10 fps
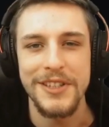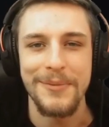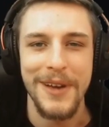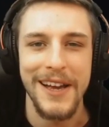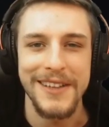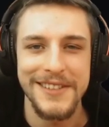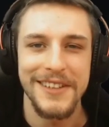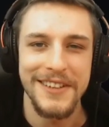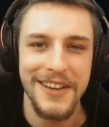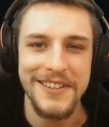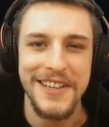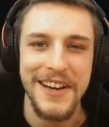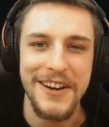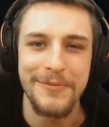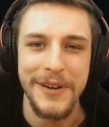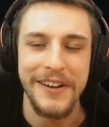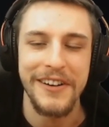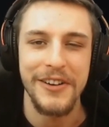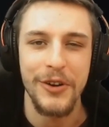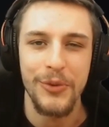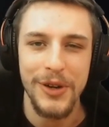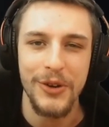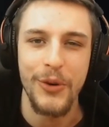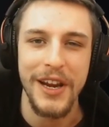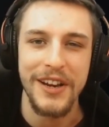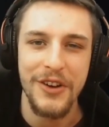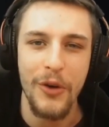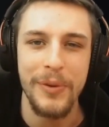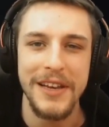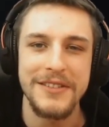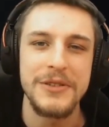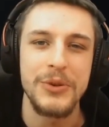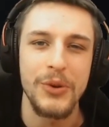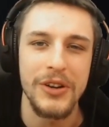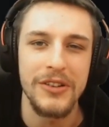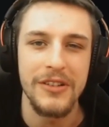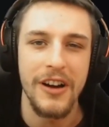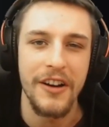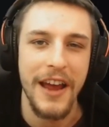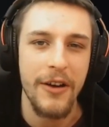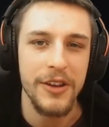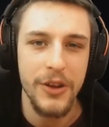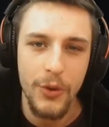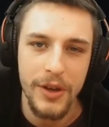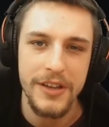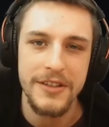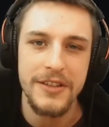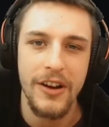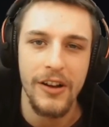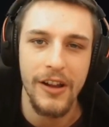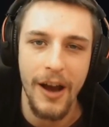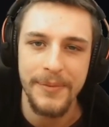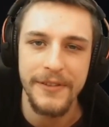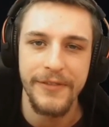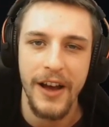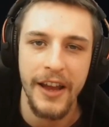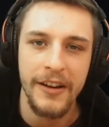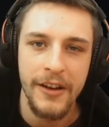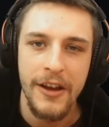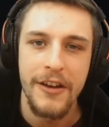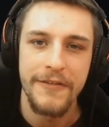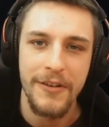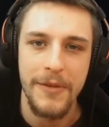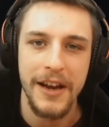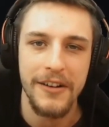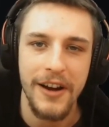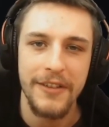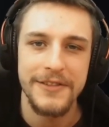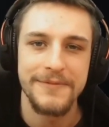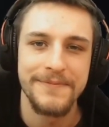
up guys, Nutz here bringing you a real quick no BS tutorial on how you can install Optifine for Minecraft.